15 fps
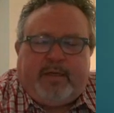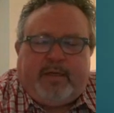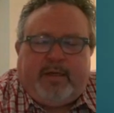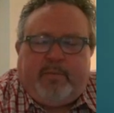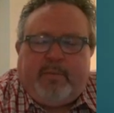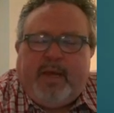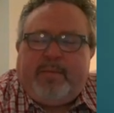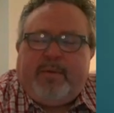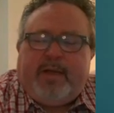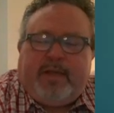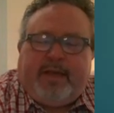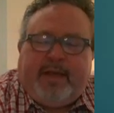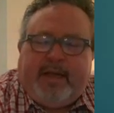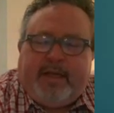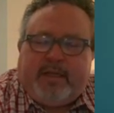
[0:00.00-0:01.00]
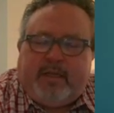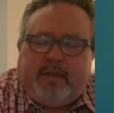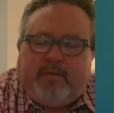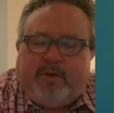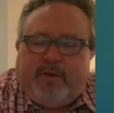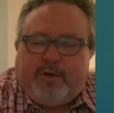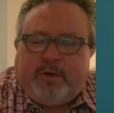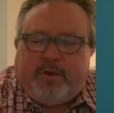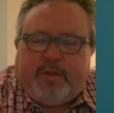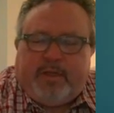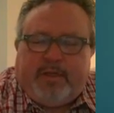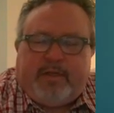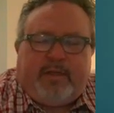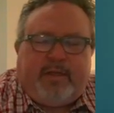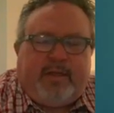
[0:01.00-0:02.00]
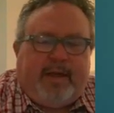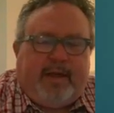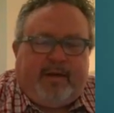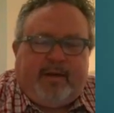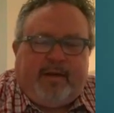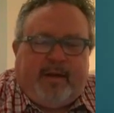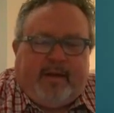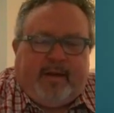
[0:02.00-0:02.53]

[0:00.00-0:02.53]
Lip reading: And it may be the case in the future that